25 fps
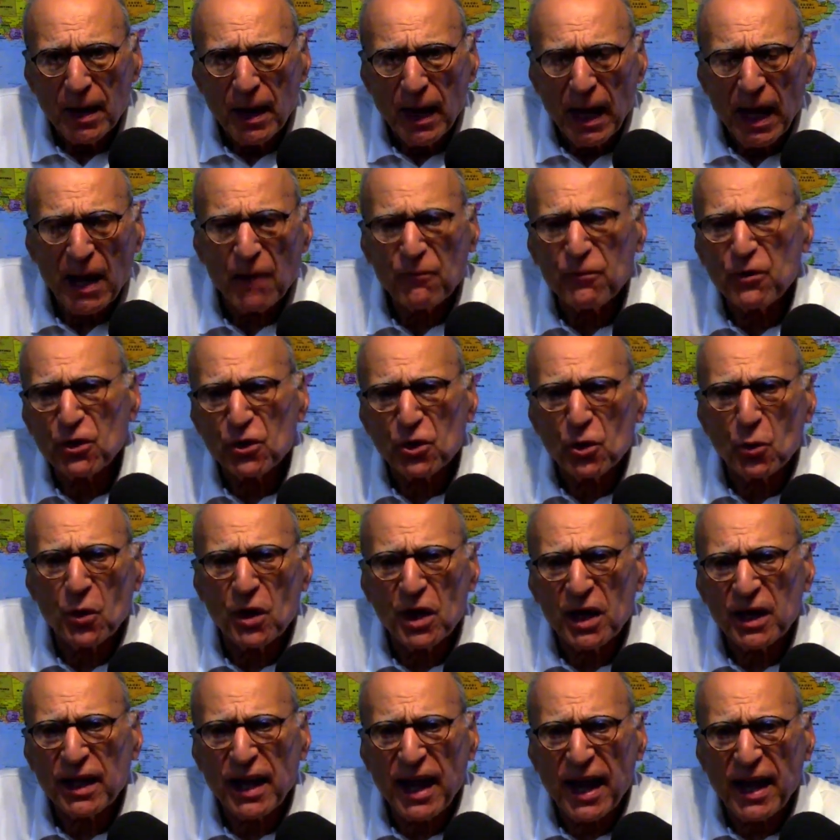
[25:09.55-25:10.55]
And if you do it
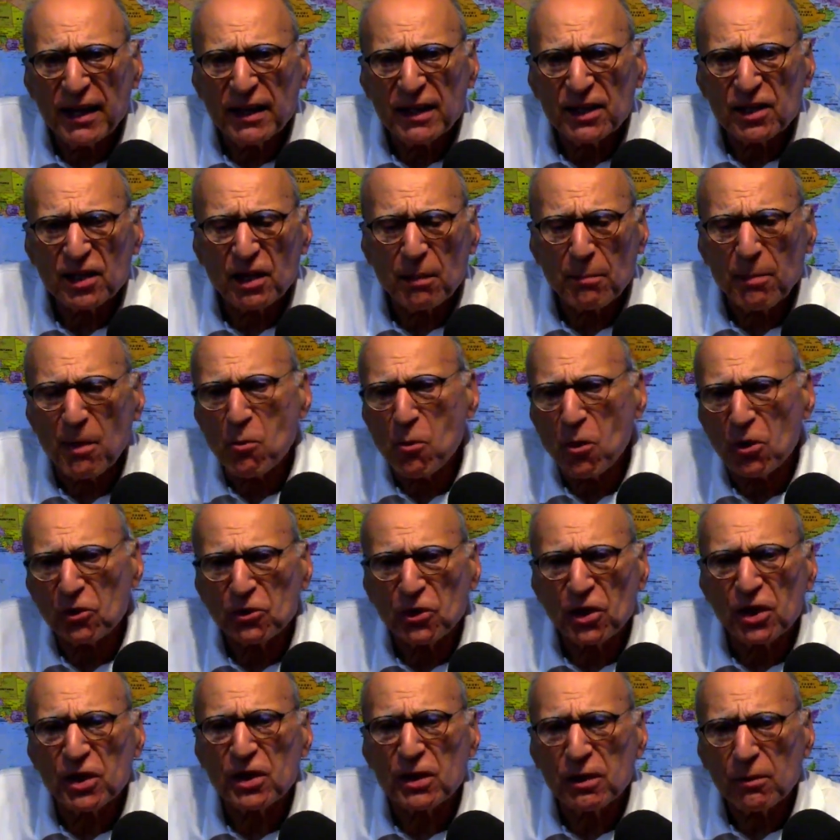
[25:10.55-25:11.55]
again, it's going to be worth
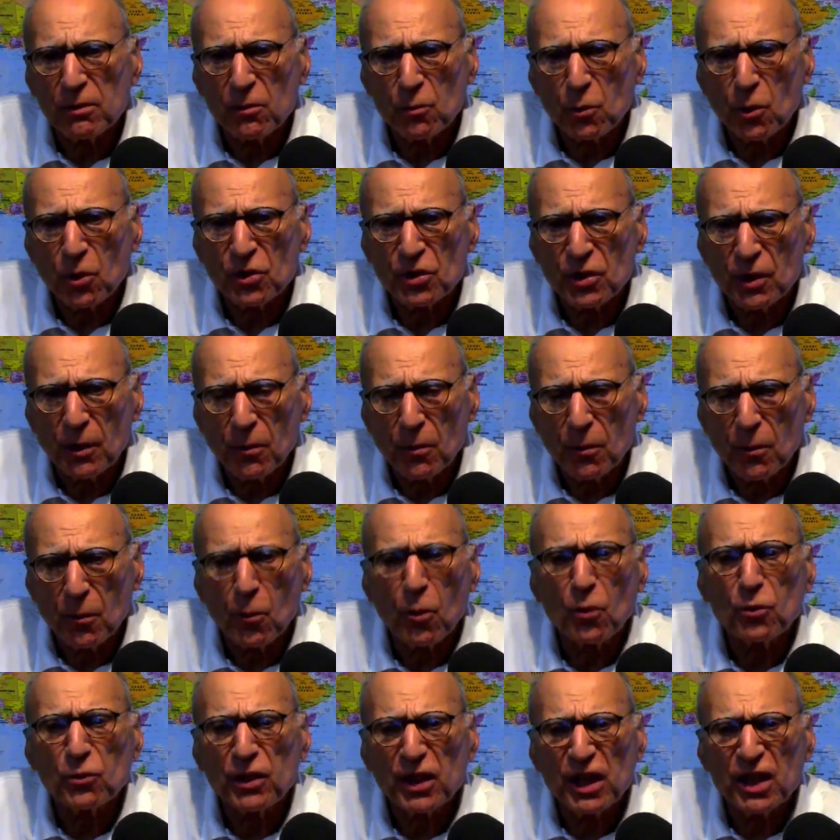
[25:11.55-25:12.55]

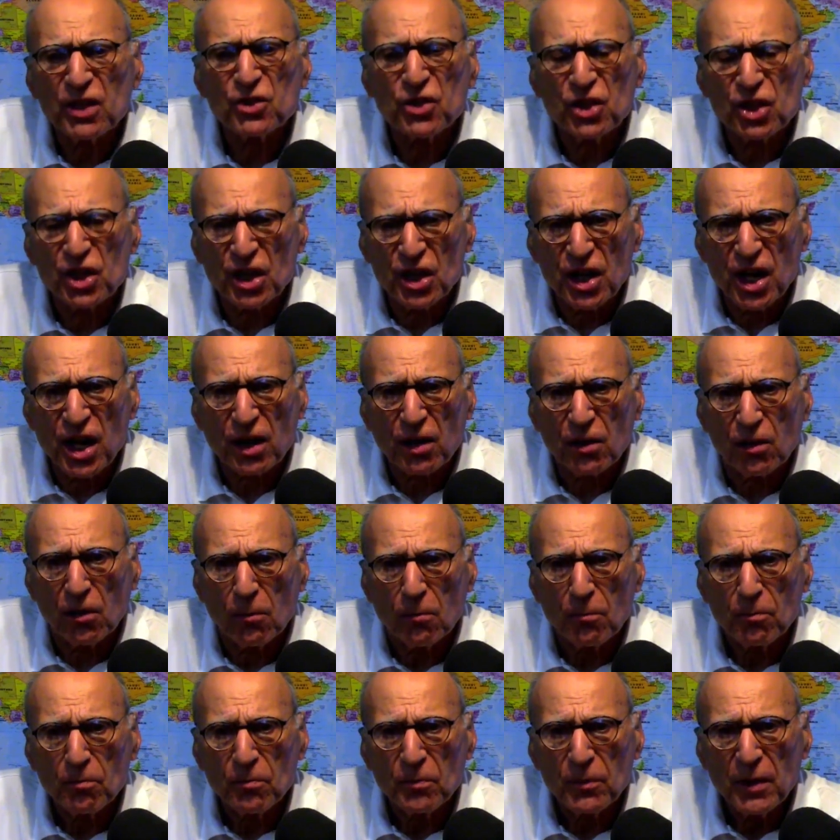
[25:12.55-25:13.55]
less than a nickel
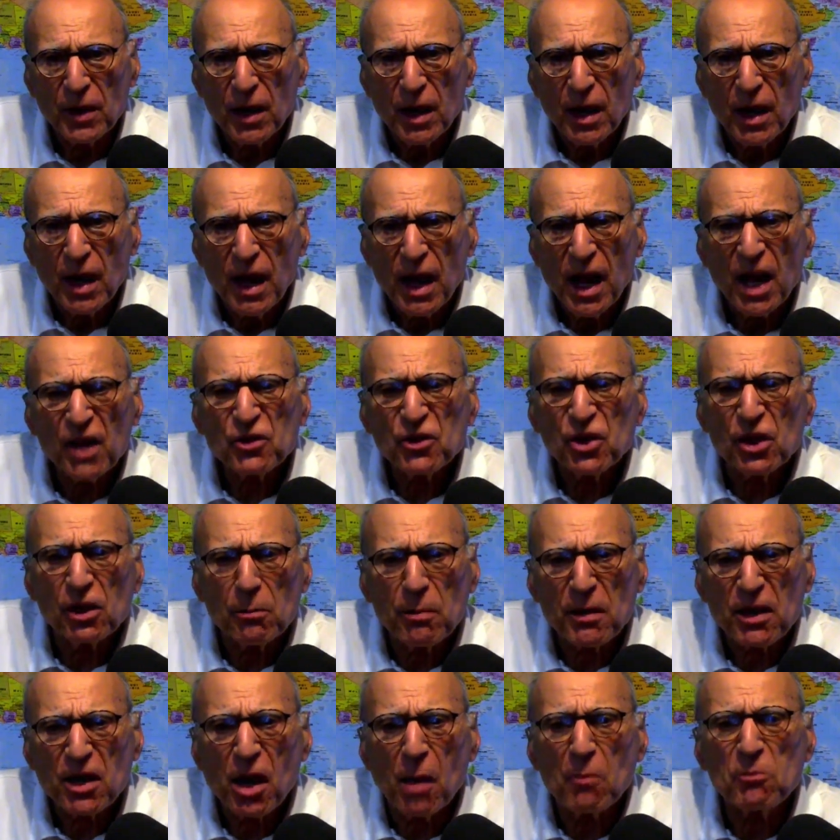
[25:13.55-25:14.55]
until it
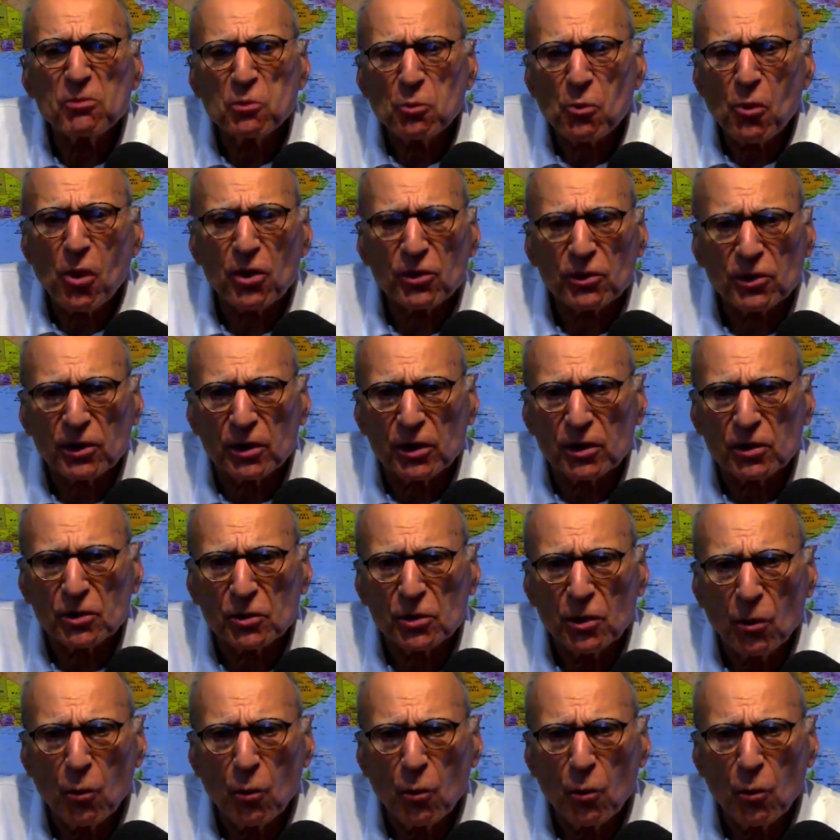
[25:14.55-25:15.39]
becomes worthless.